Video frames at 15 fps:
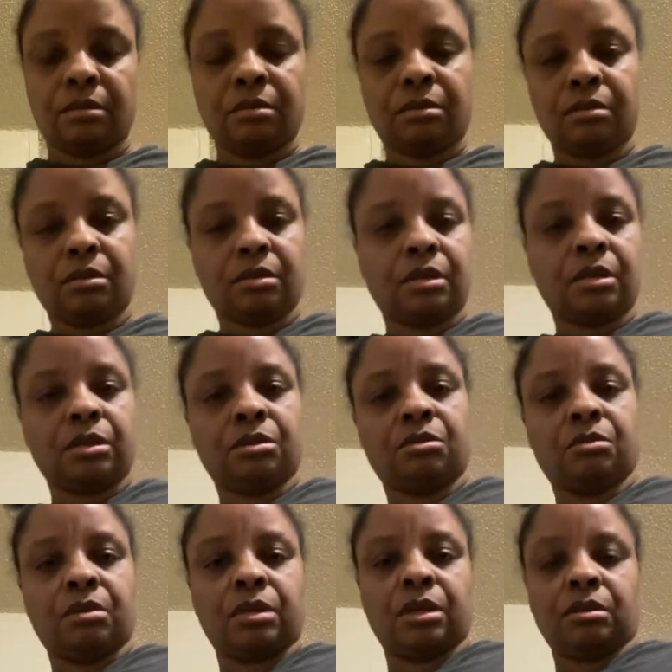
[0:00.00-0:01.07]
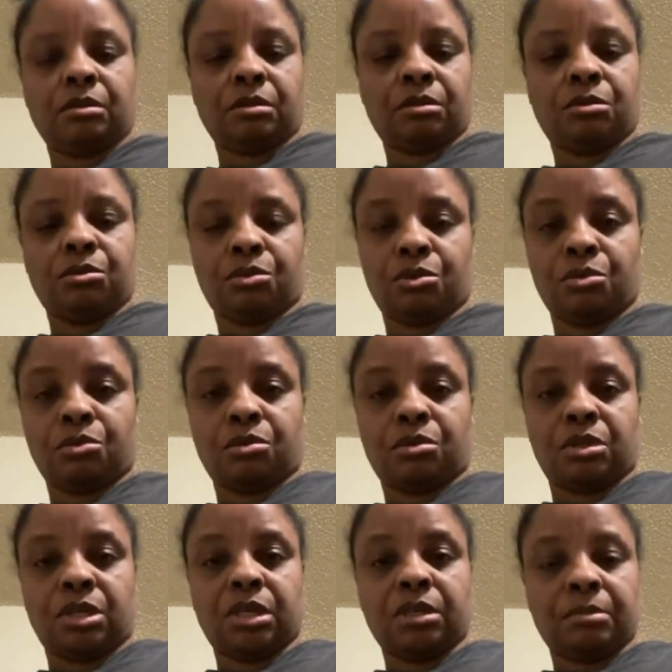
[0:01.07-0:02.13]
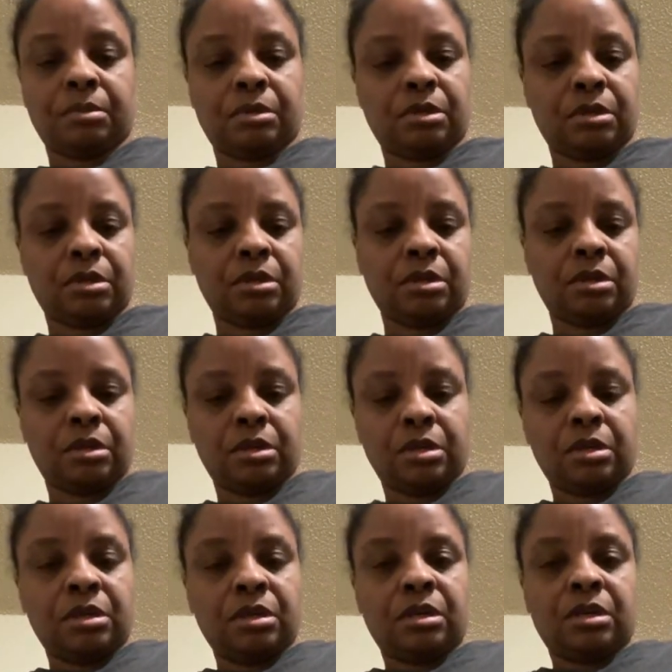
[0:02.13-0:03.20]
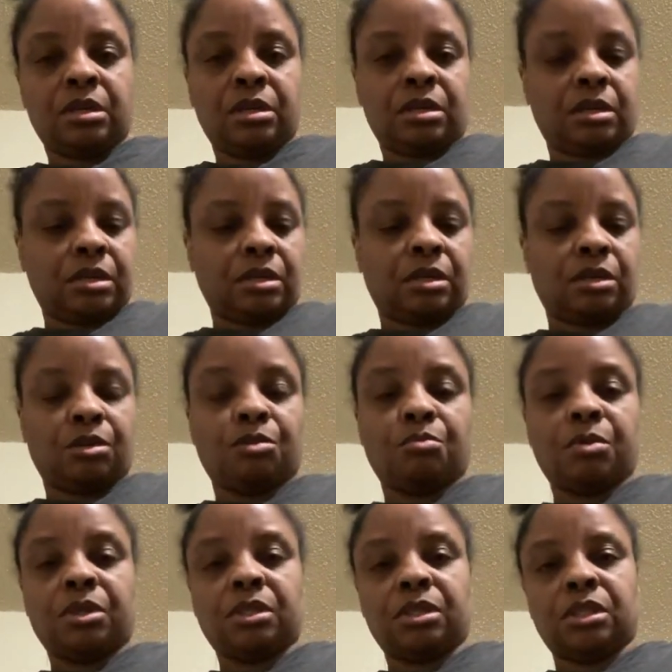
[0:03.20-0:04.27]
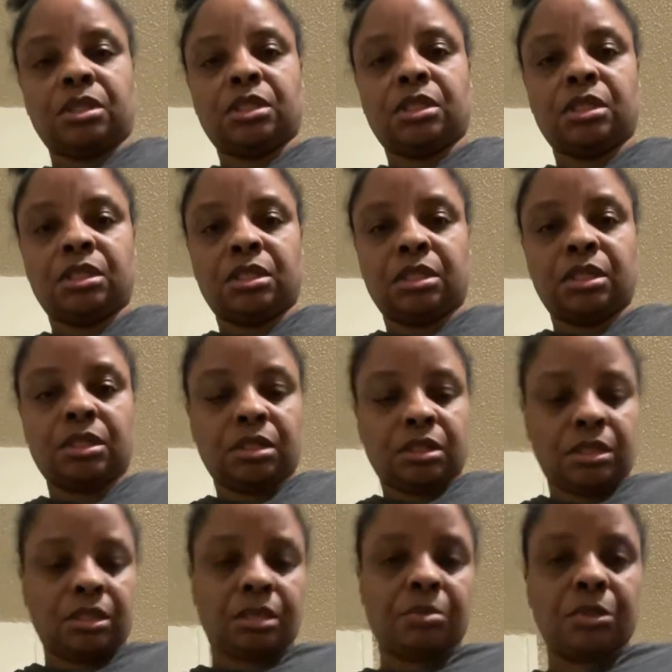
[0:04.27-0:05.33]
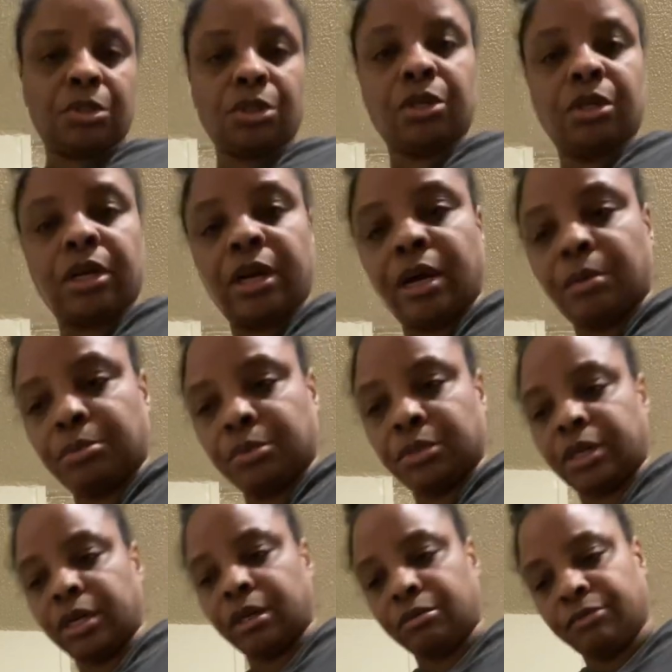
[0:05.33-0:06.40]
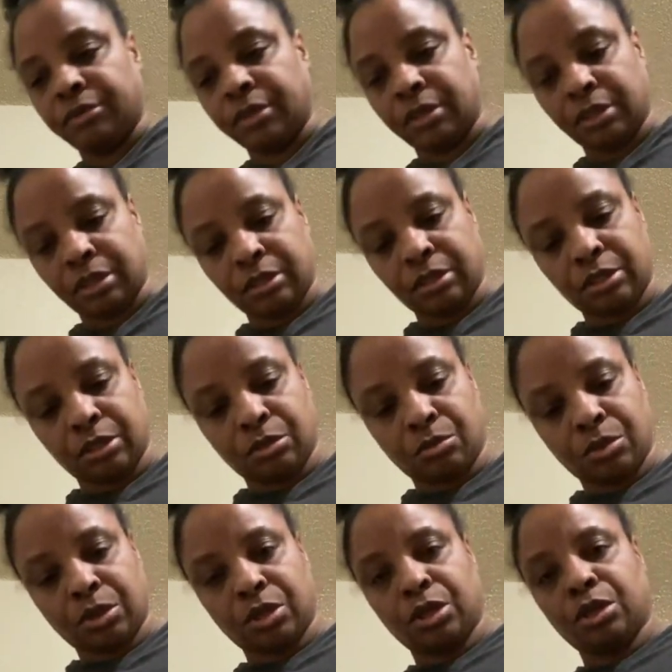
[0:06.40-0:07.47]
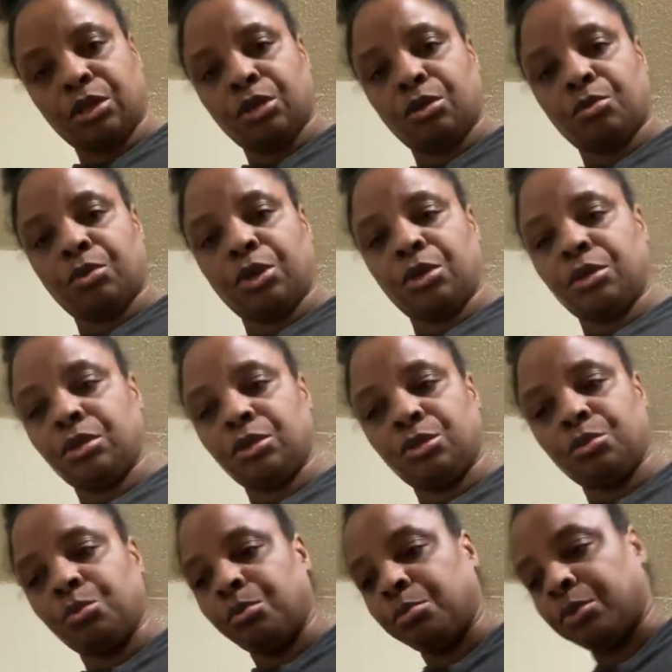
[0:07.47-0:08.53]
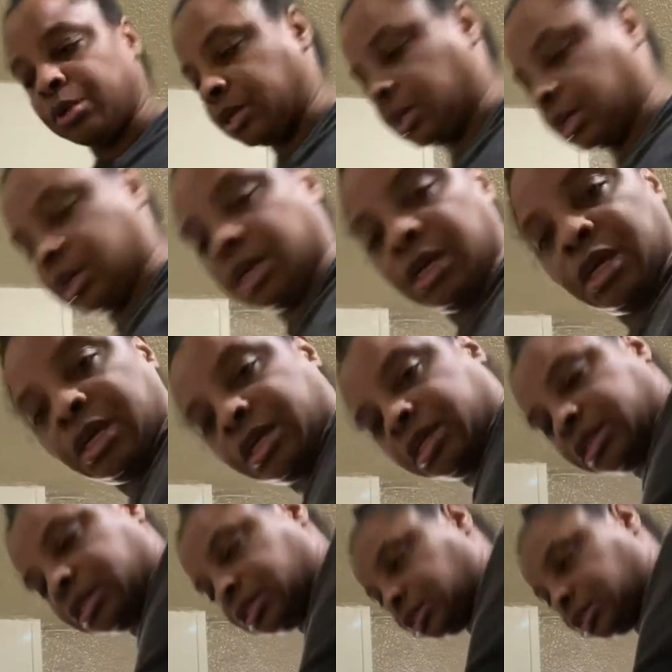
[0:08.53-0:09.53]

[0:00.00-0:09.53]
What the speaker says: Let's get you a nice little tall cup. And you mix the chia seeds. Let me show you the apple cider vinegar. So when when you're in the supermarket, this